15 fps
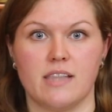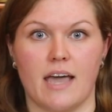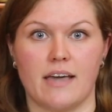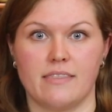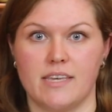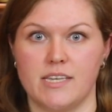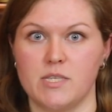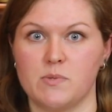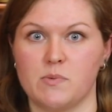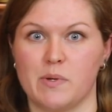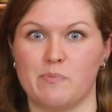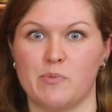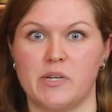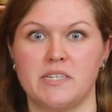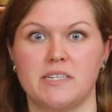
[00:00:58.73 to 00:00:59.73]
like this were
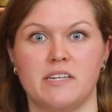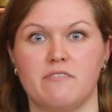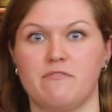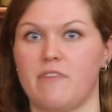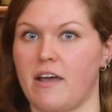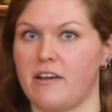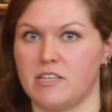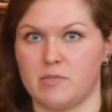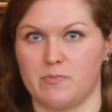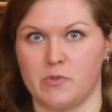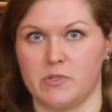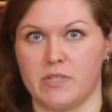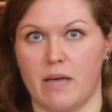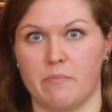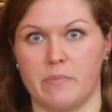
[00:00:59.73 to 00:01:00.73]
printed in very
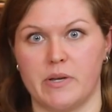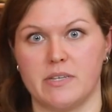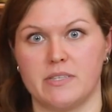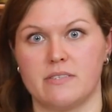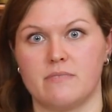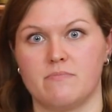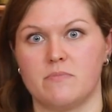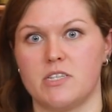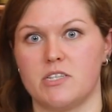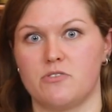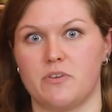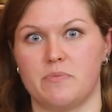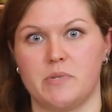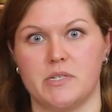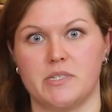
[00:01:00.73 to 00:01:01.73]
small numbers,
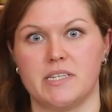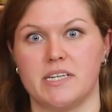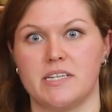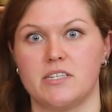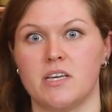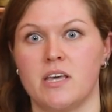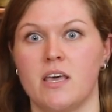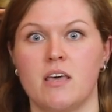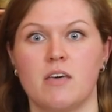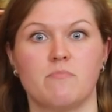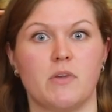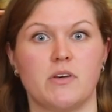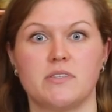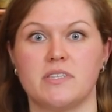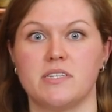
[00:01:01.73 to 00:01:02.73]
distributed
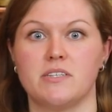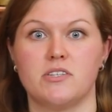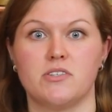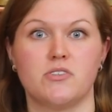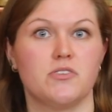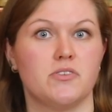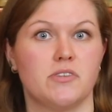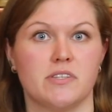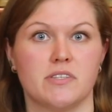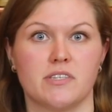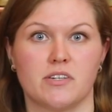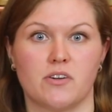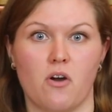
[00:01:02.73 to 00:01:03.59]
mostly to students and